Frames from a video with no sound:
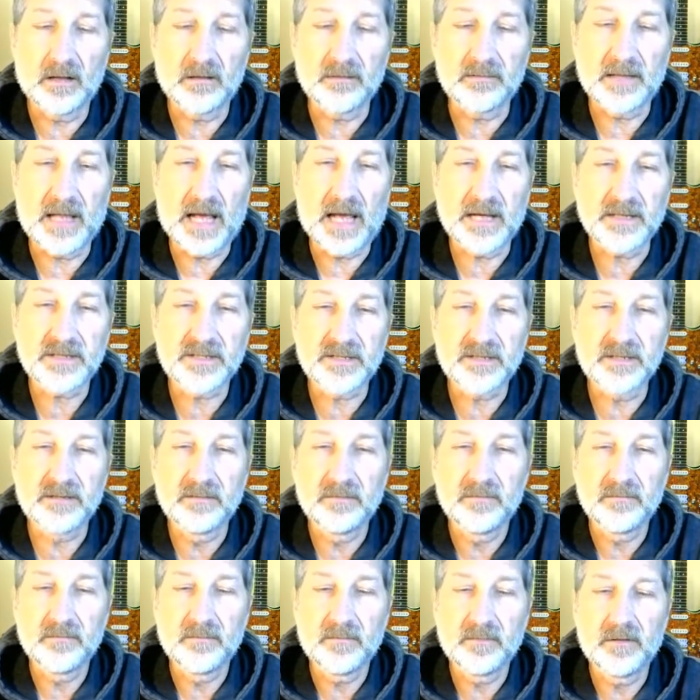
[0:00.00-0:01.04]
last
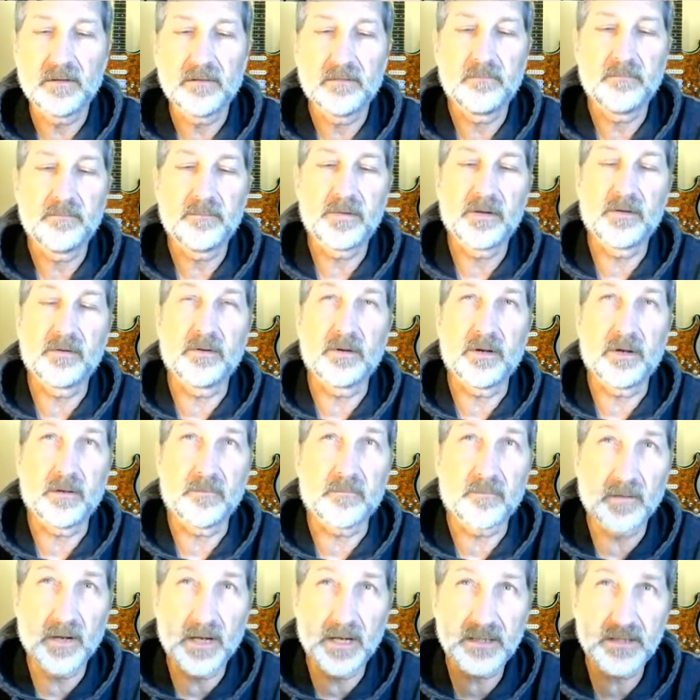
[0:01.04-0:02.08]
period
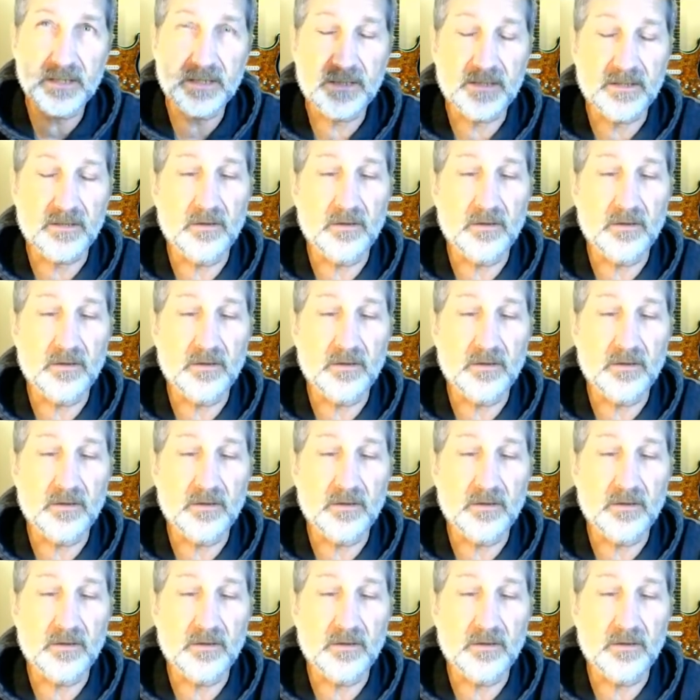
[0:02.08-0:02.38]
of rest.